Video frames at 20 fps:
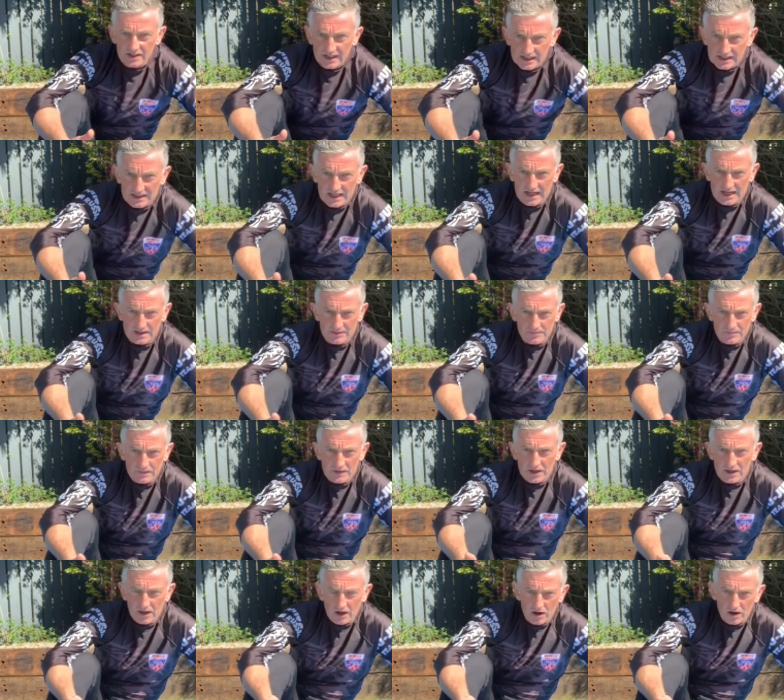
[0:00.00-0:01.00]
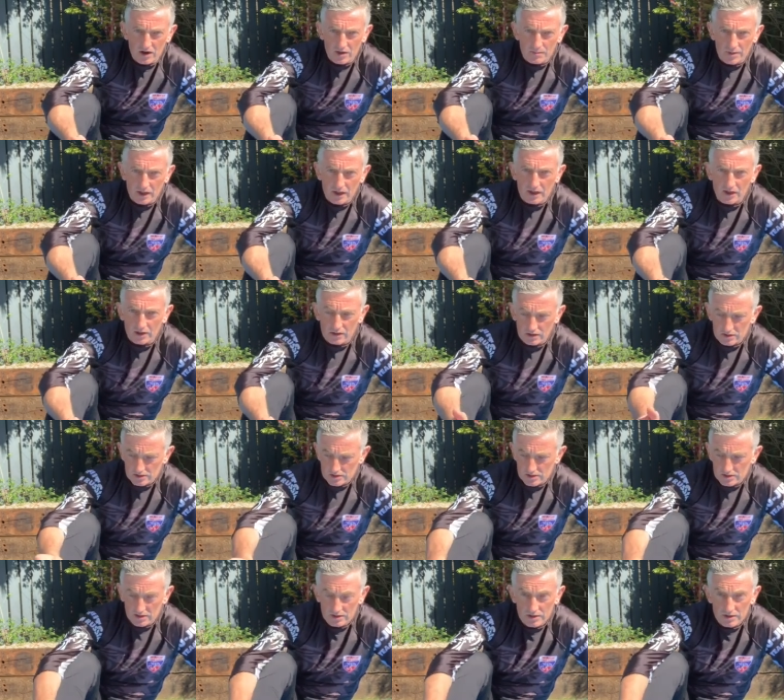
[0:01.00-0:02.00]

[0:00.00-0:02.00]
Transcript: like that are because